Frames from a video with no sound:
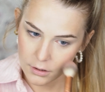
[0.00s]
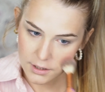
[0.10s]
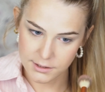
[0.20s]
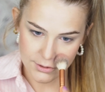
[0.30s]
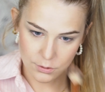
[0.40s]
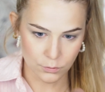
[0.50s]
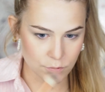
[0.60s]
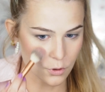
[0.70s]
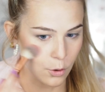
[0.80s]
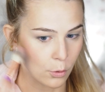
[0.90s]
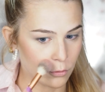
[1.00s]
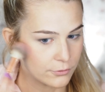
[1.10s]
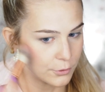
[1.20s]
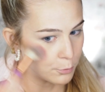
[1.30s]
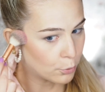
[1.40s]
and don't go
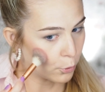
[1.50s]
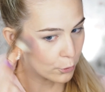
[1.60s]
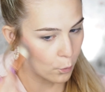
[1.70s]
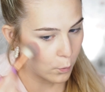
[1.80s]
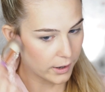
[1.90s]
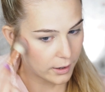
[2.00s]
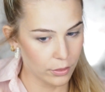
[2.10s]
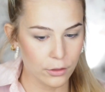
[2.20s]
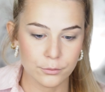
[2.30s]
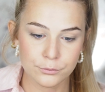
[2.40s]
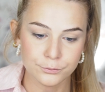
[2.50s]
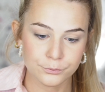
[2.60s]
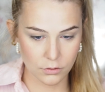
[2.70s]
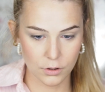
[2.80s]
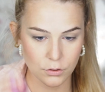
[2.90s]
overboard with it.
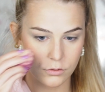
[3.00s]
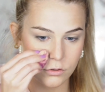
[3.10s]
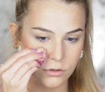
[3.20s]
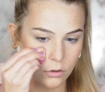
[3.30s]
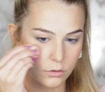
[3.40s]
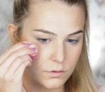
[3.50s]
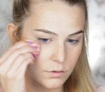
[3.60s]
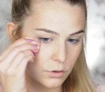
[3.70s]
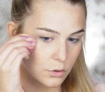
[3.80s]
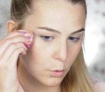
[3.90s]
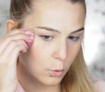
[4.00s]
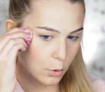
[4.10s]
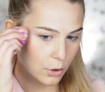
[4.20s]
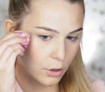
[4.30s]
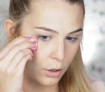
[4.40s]
You can use also
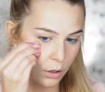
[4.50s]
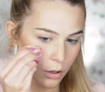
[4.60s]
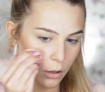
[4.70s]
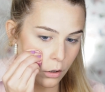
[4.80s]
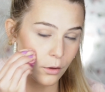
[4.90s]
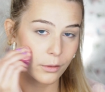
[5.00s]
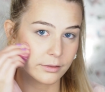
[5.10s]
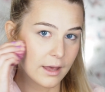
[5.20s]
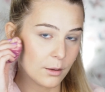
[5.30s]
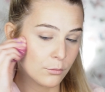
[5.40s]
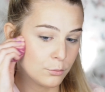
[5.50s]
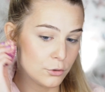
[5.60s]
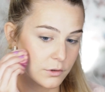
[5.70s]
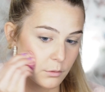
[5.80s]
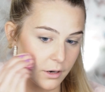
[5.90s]
your damp
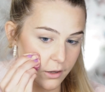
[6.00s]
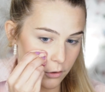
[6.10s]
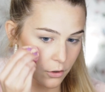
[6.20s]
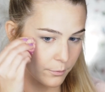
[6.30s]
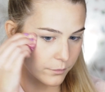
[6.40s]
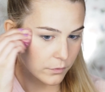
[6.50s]
beauty blender